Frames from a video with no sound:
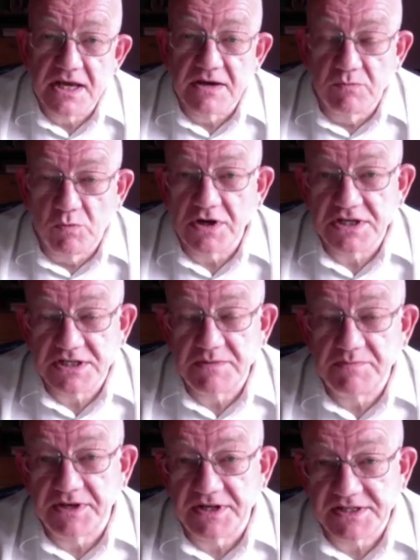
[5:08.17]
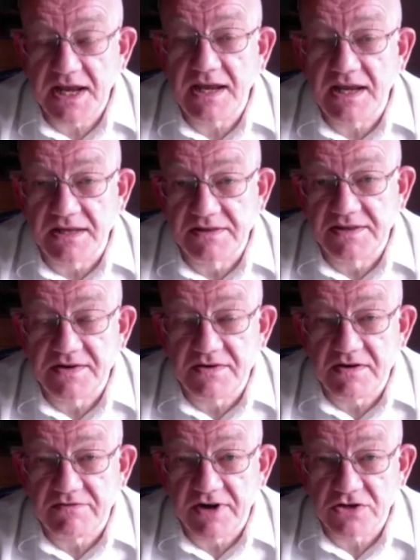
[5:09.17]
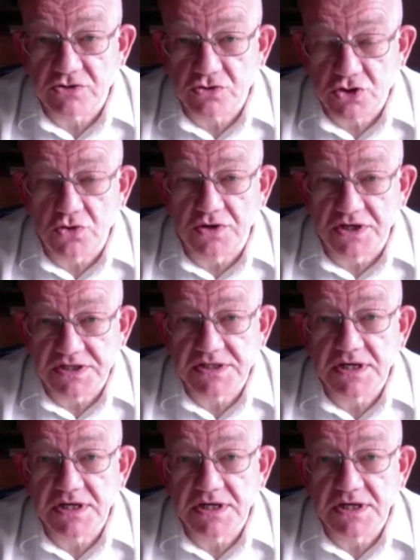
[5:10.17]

What it's simply saying, the theory of rational choice,